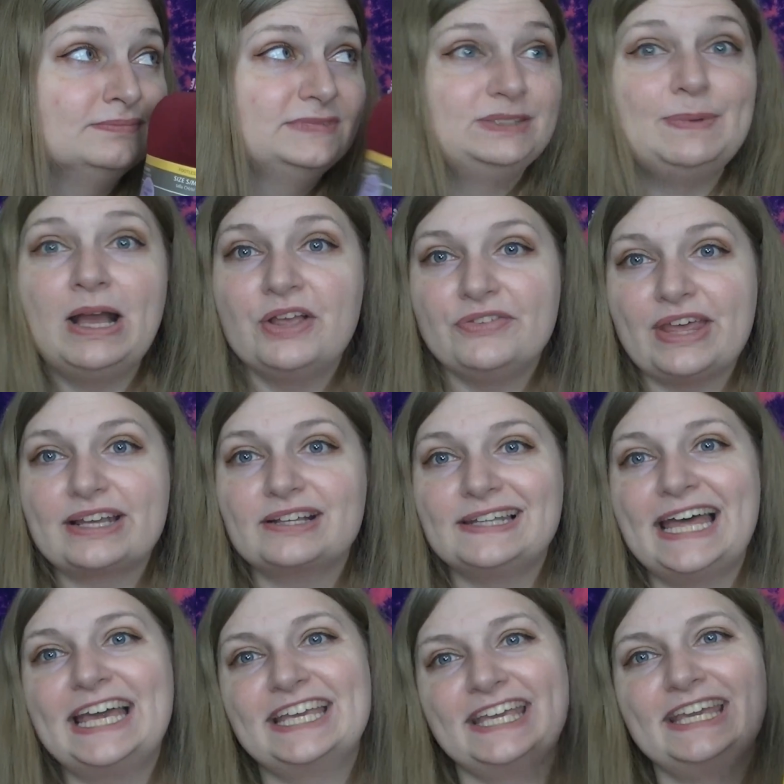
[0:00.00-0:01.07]
Smells like a
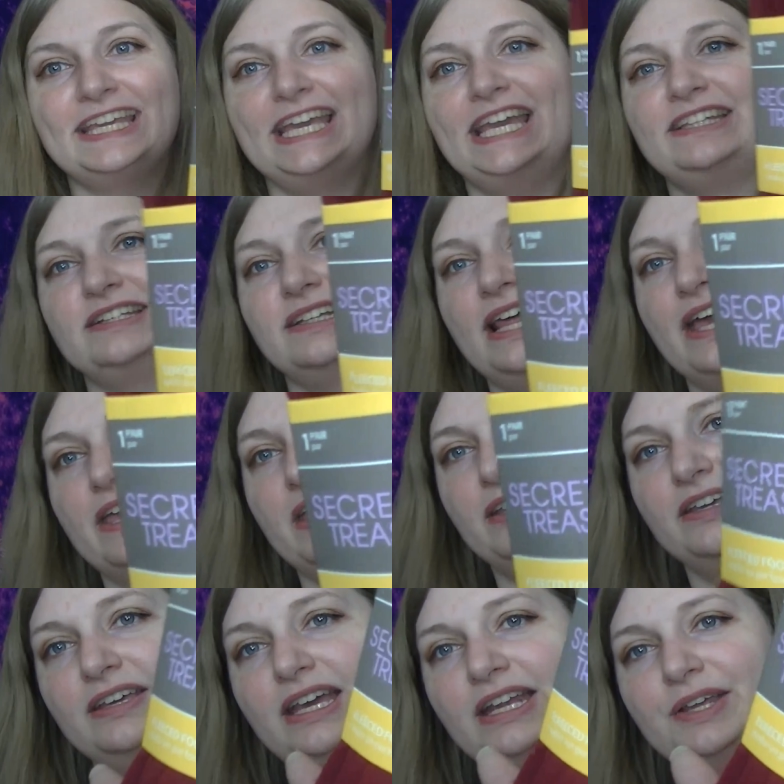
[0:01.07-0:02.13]
legging. It's a legging.
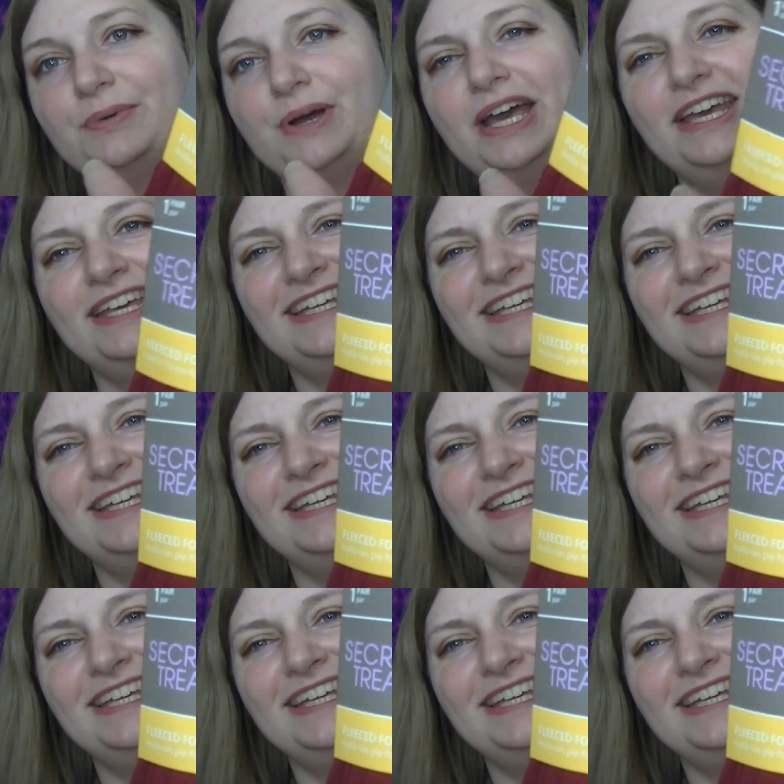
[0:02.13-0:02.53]
Anyway,